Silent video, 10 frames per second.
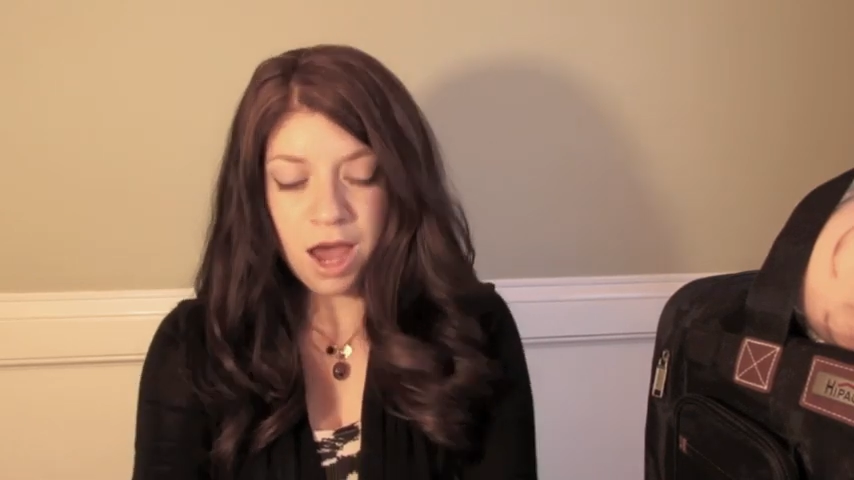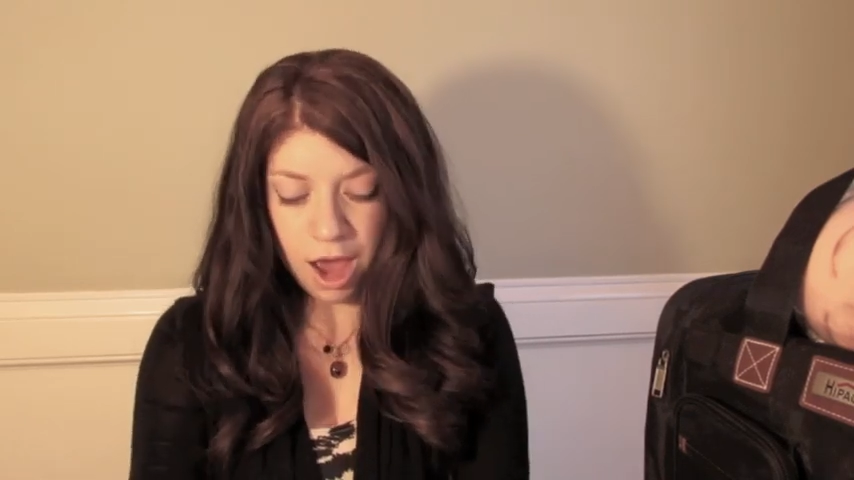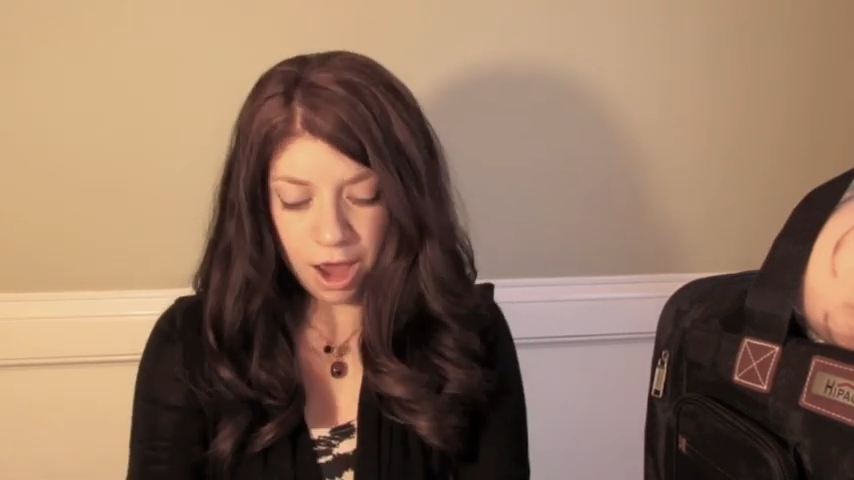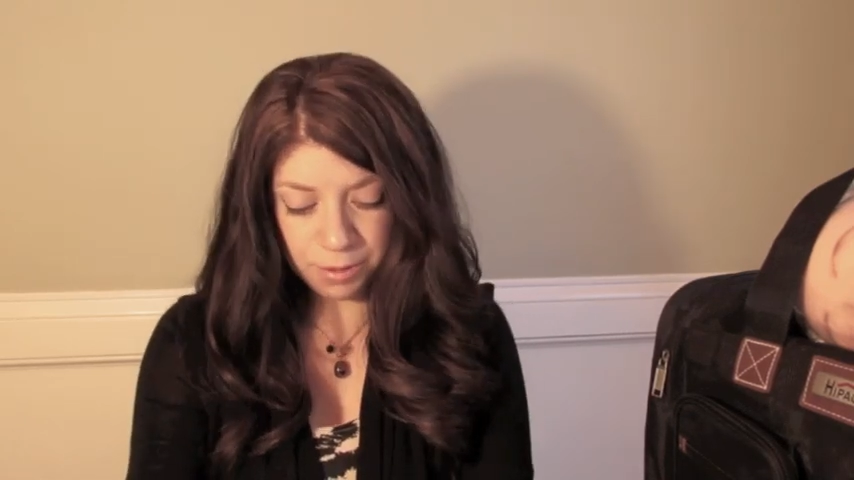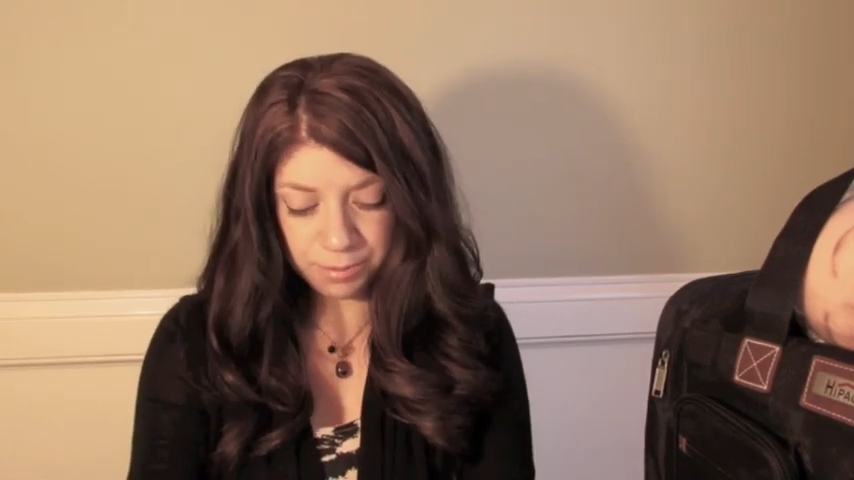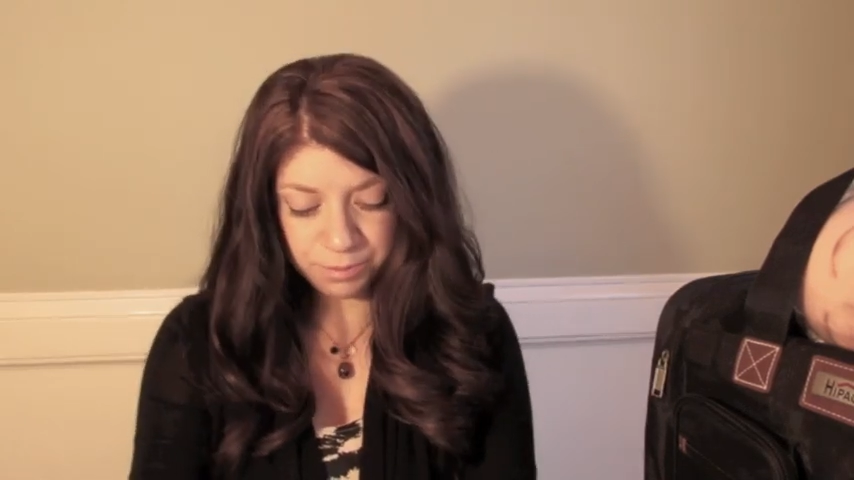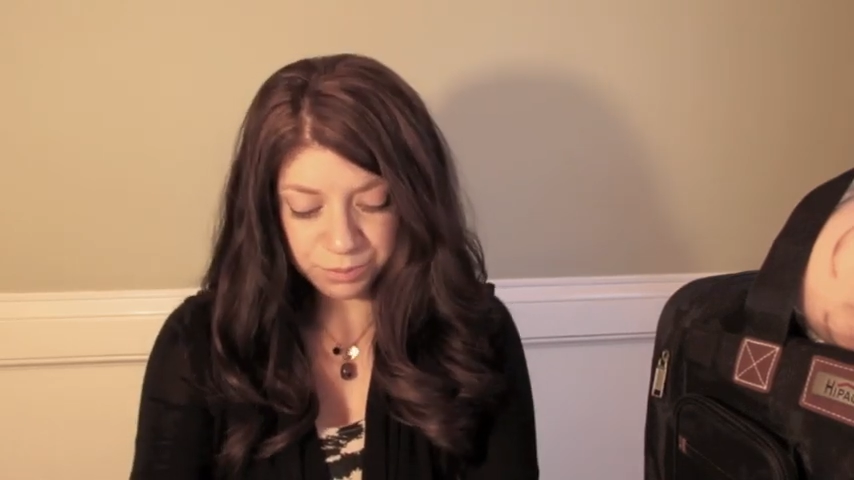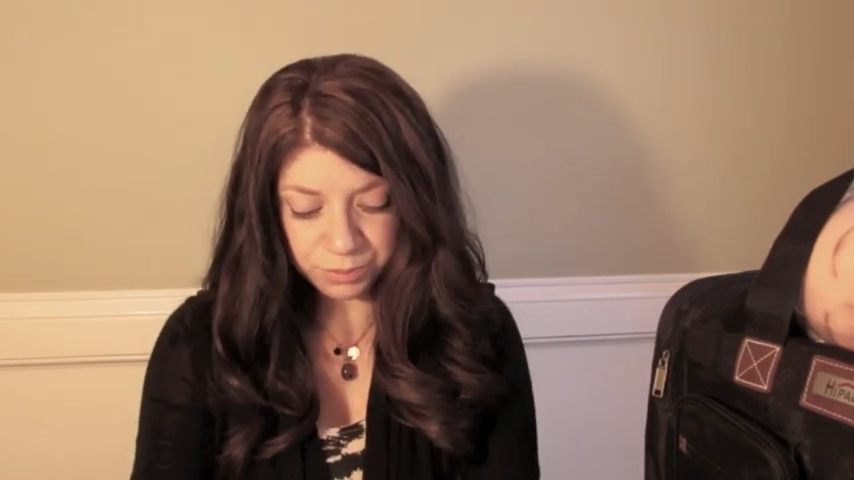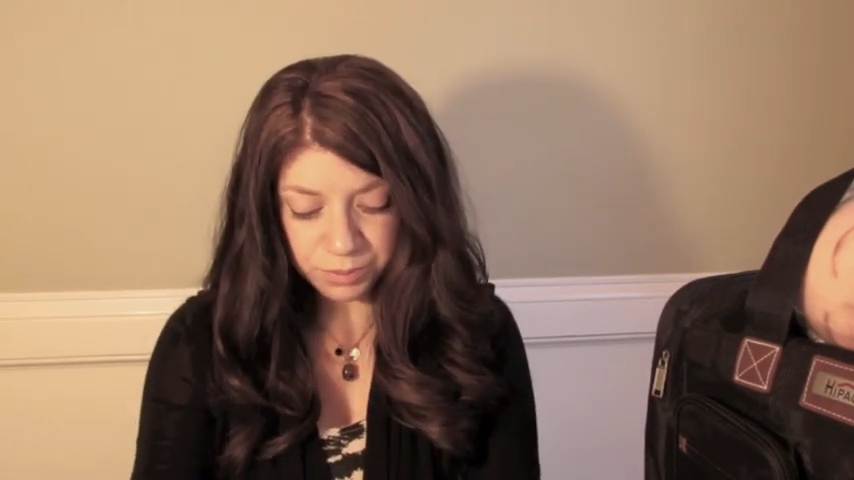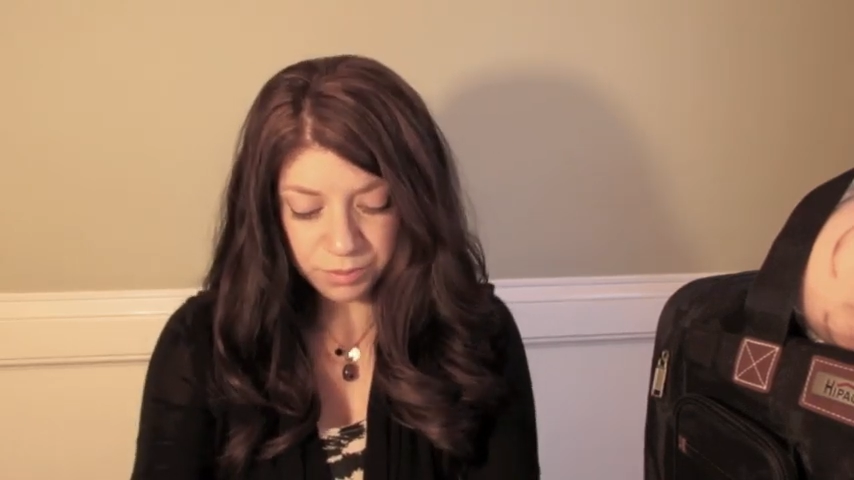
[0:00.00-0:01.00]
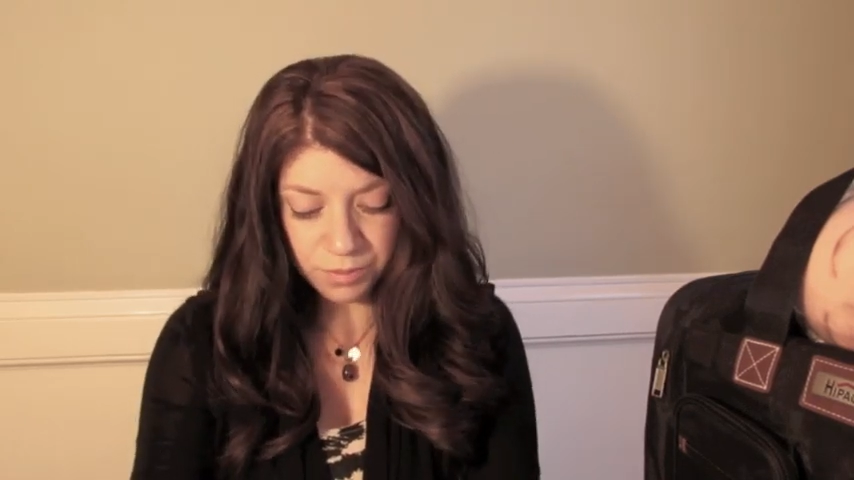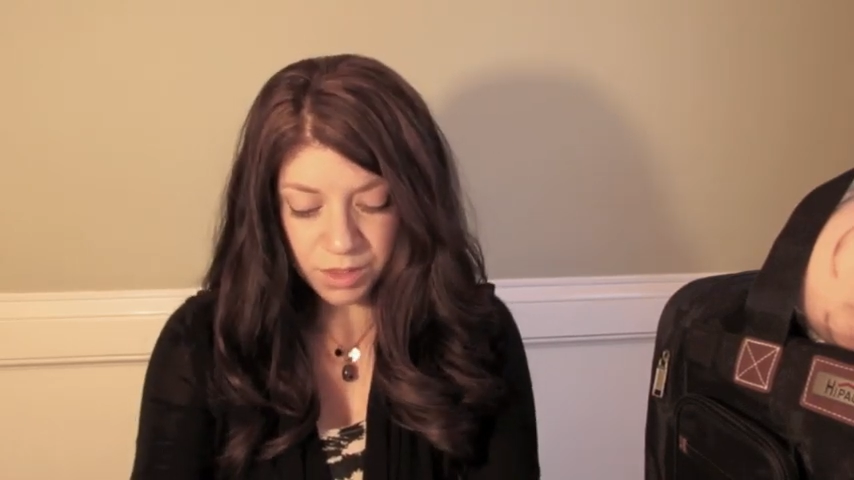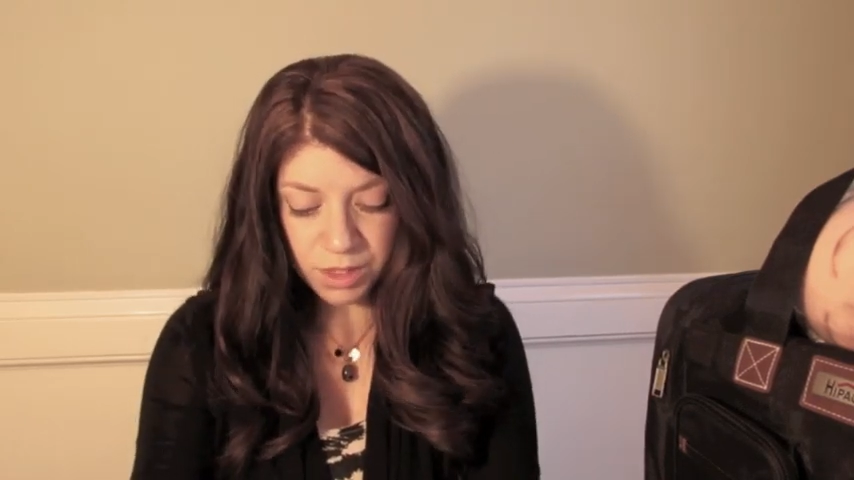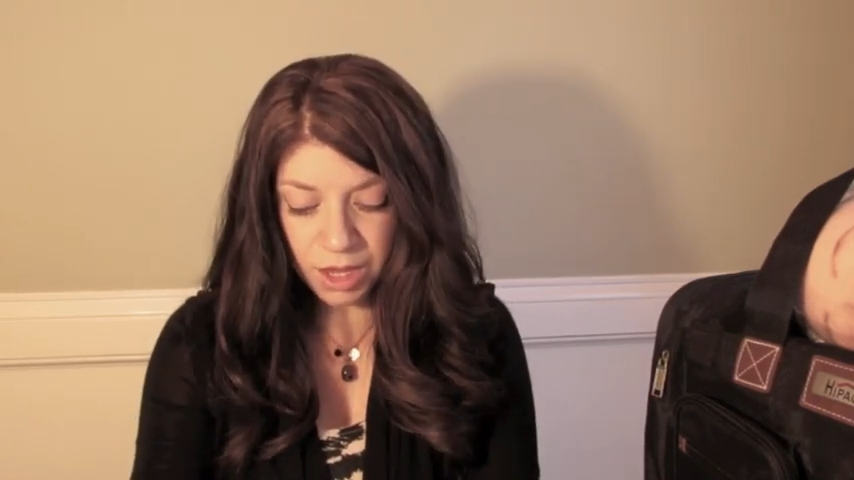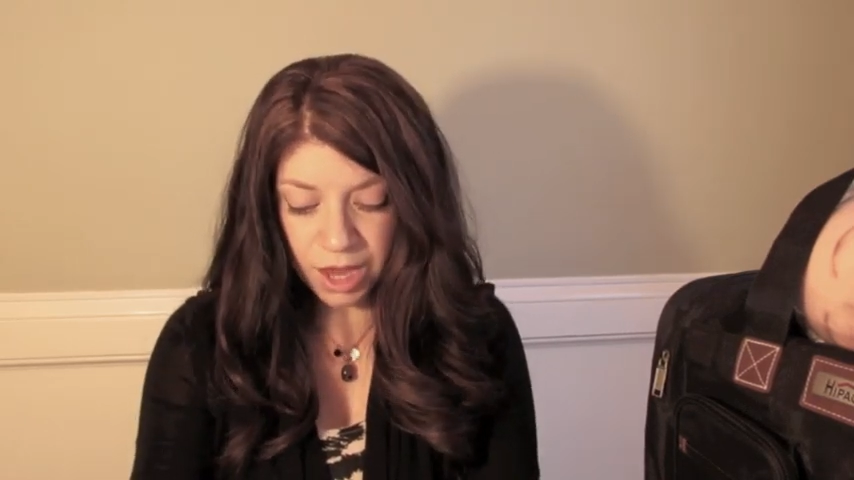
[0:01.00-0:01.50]

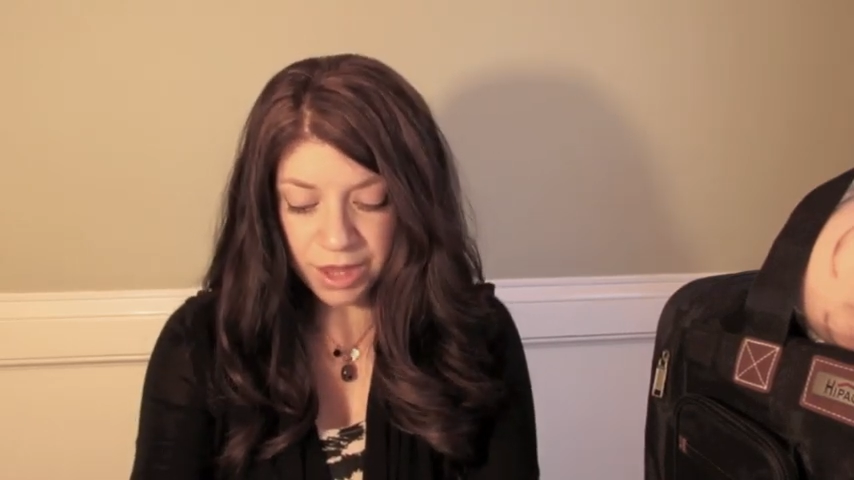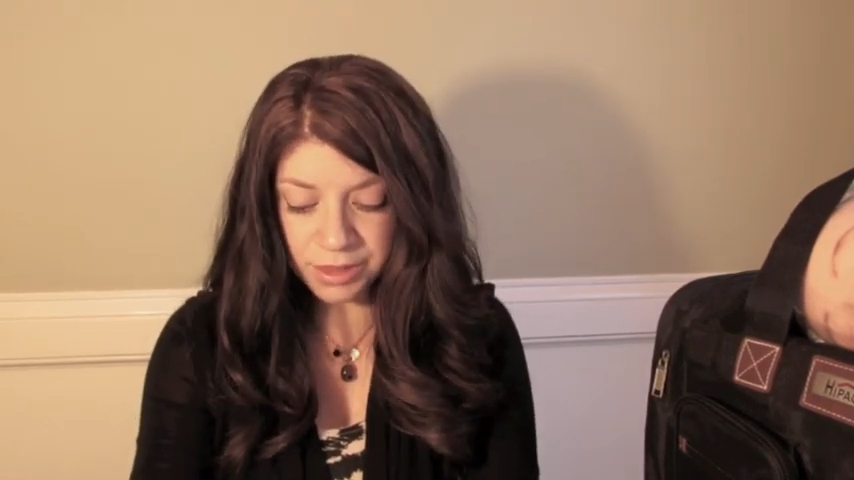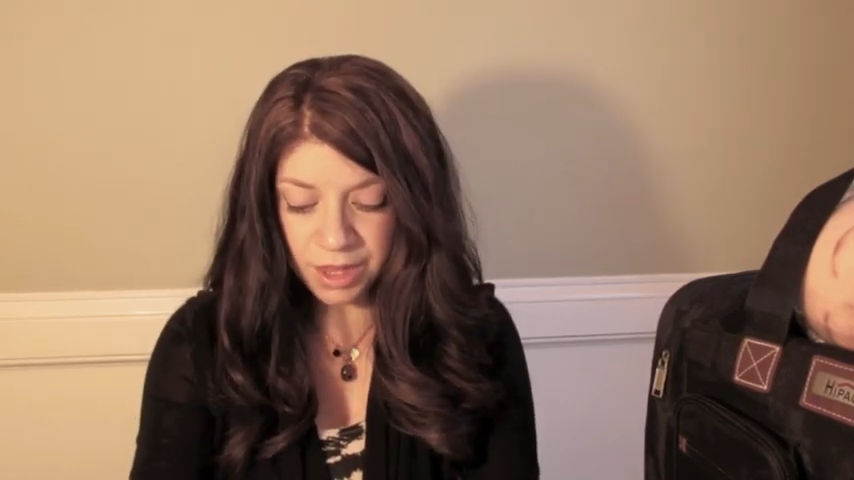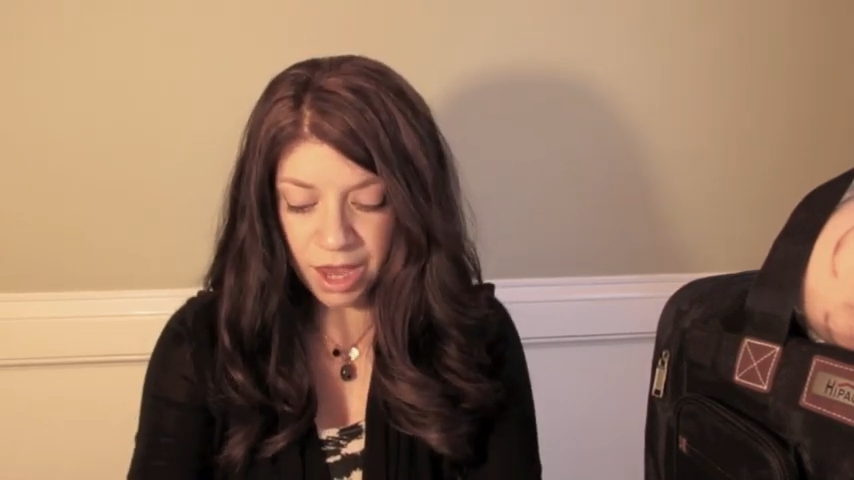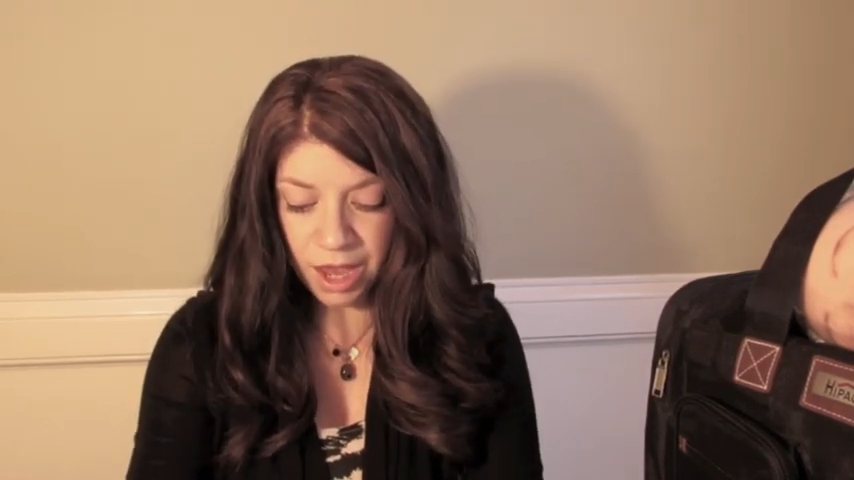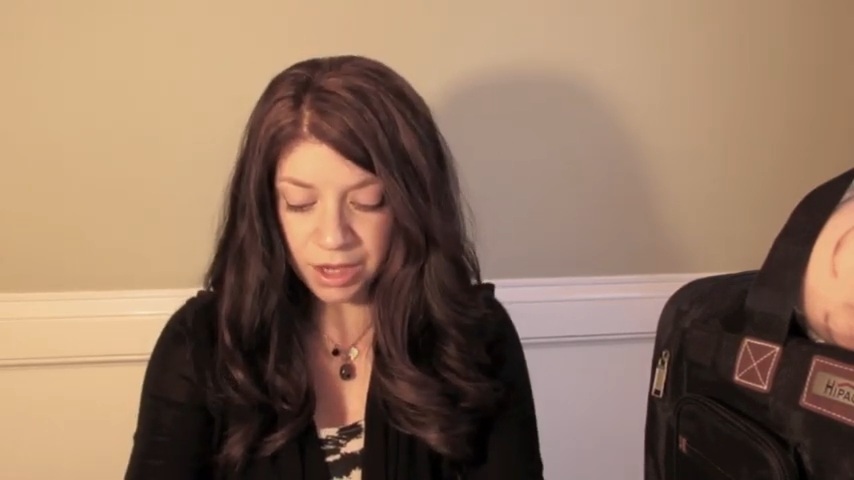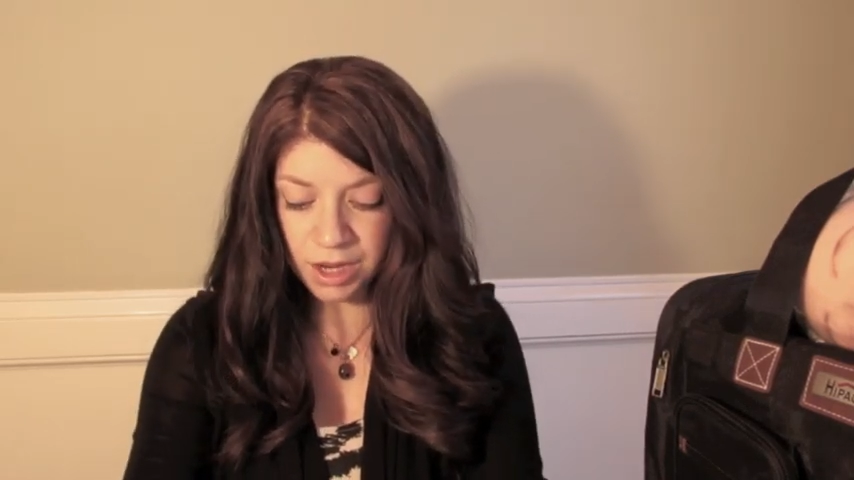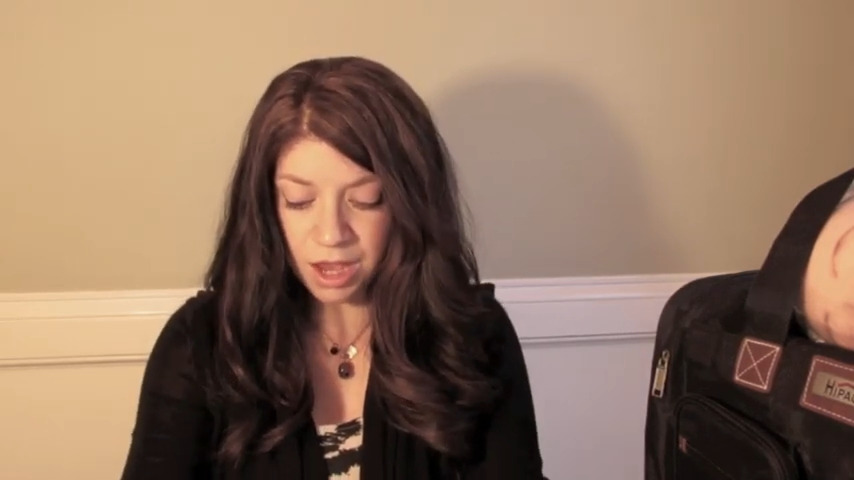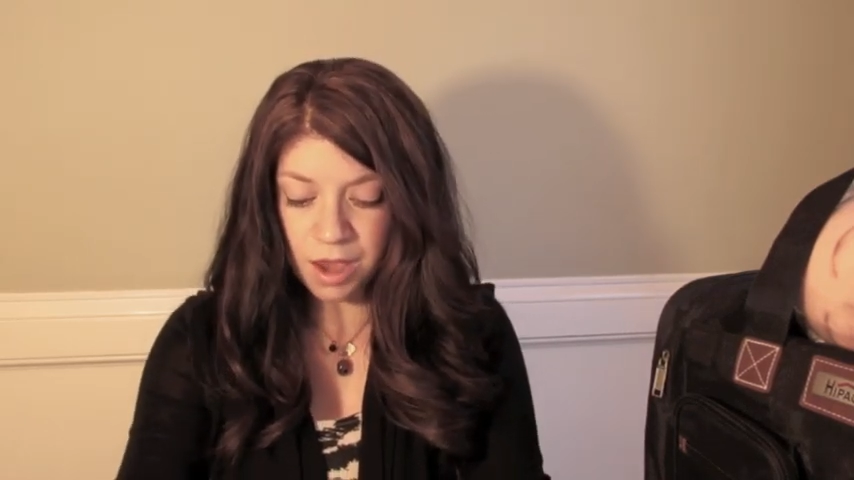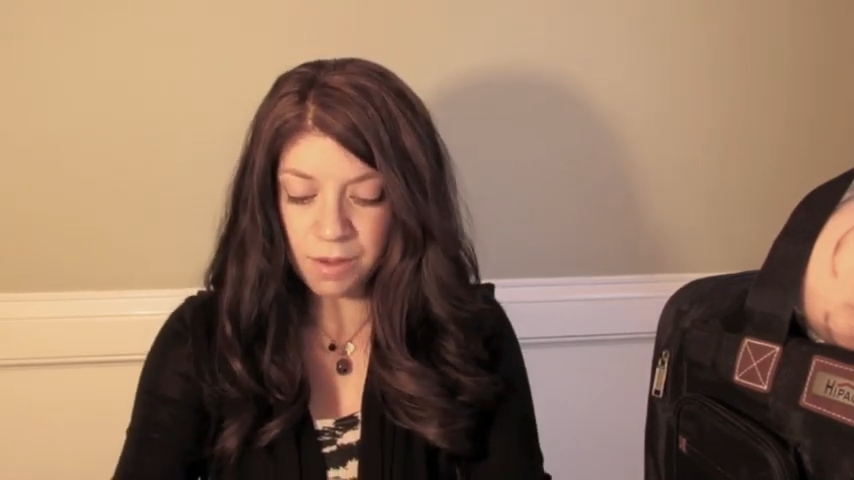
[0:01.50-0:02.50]
And then